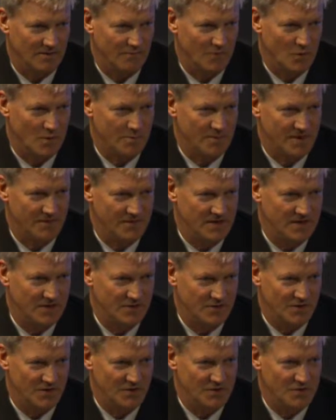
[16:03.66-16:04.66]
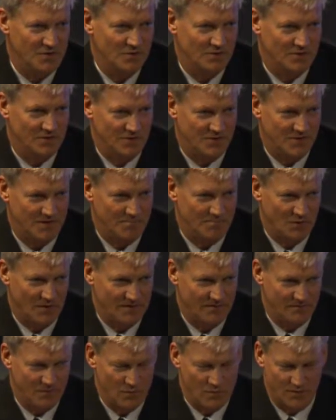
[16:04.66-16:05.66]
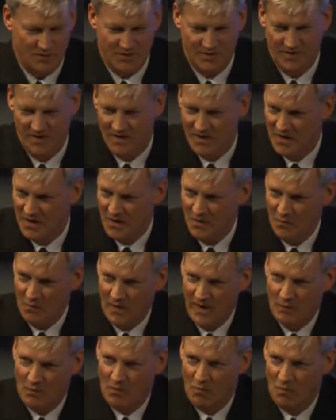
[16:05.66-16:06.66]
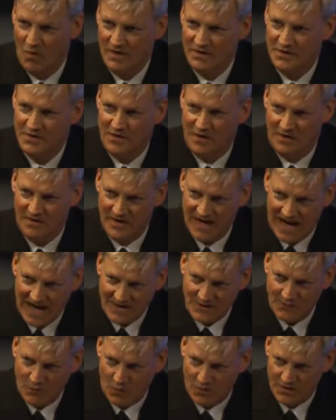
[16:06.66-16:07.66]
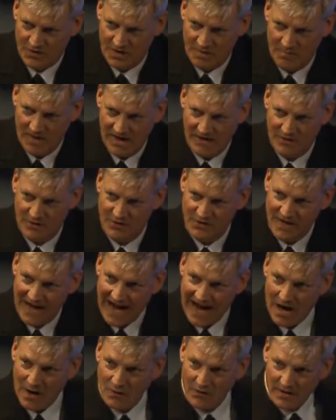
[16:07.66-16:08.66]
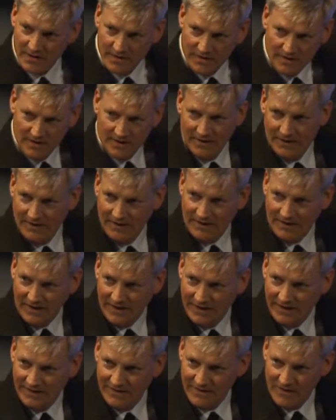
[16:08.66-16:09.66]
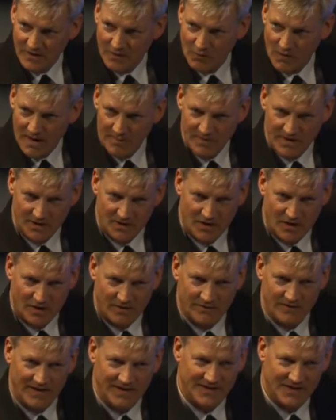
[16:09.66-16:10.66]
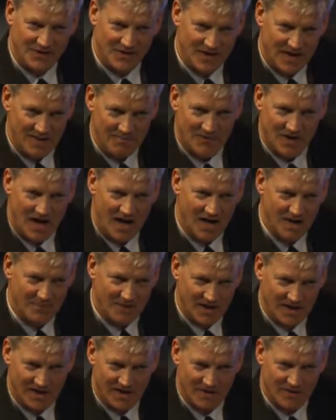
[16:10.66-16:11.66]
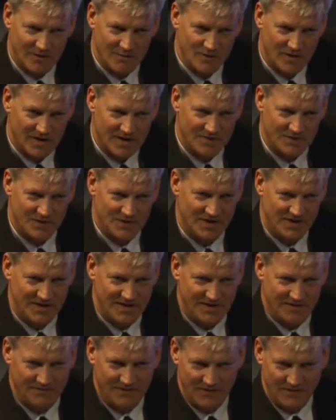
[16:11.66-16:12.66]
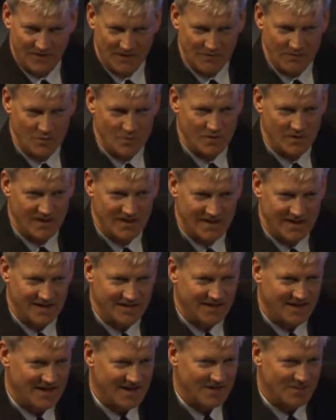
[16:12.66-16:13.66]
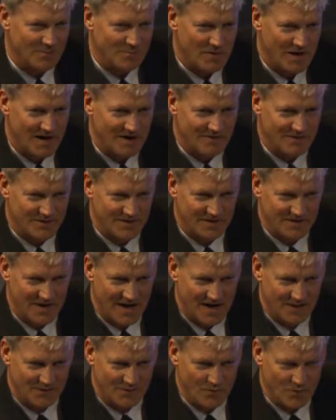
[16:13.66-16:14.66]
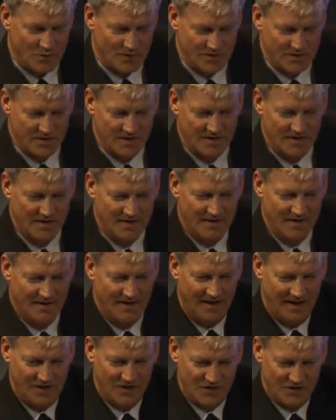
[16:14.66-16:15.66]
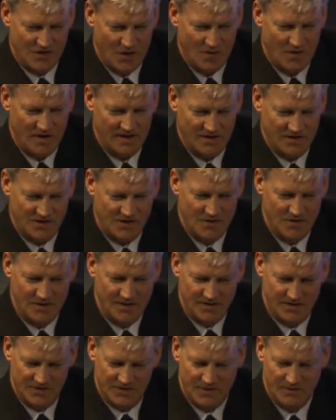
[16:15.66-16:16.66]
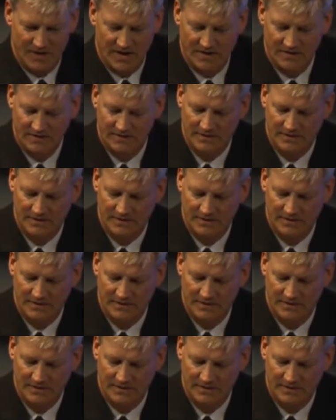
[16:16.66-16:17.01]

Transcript: formative years in the nuclear submarine force. We were one-star task force commanders out in the Arabian Gulf at the same time together when I was CTF 54 and he had the counter-piracy task force, and so on and so on and so